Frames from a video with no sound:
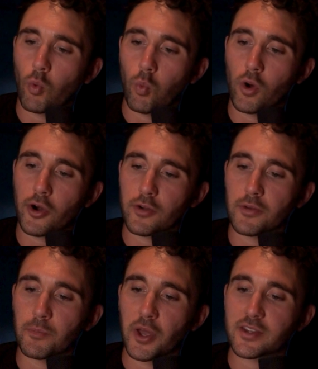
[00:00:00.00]
What are
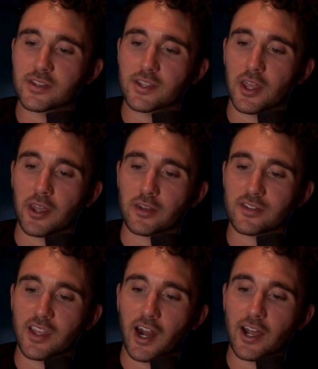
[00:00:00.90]
the best
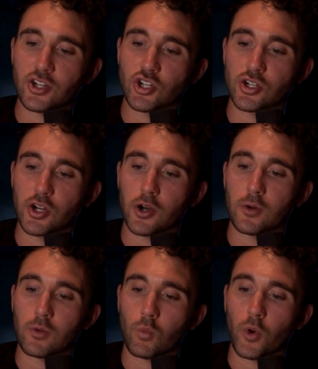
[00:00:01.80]
things that I should
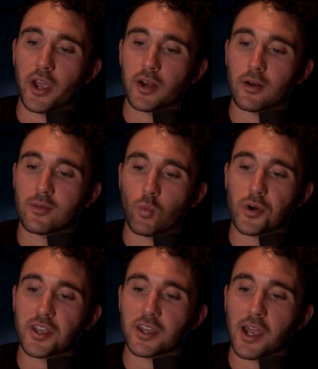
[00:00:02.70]
know when
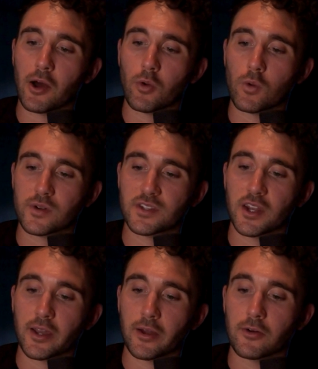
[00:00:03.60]
working out or
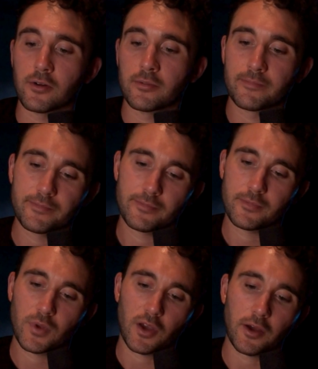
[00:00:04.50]
setting a goal?
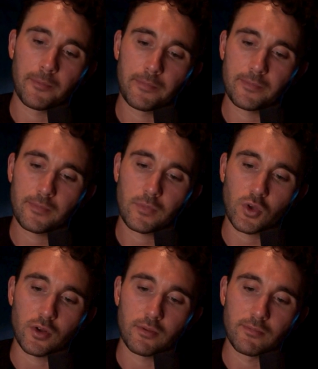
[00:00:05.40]
Okay,
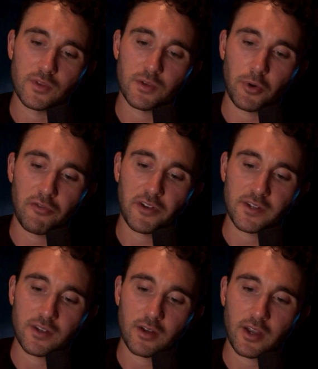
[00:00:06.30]
good. This is a
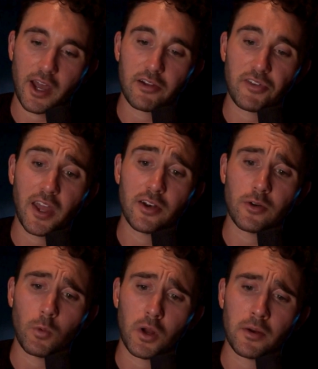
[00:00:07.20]
perfect kind of
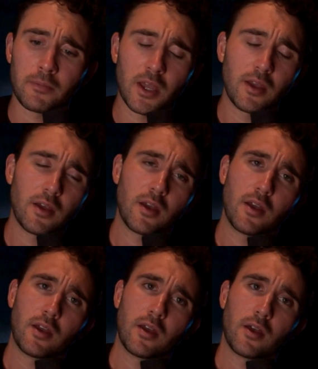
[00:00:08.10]
ender one.
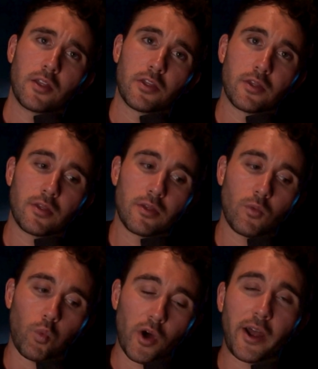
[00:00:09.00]

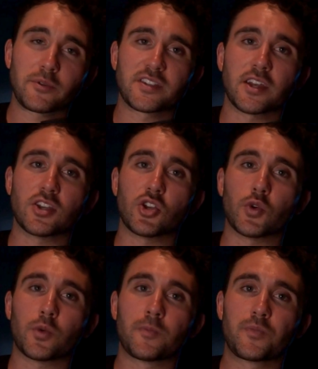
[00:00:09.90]
What I would say to
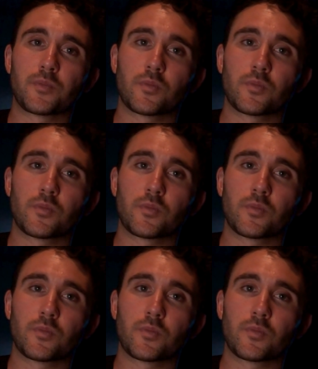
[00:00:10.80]
you,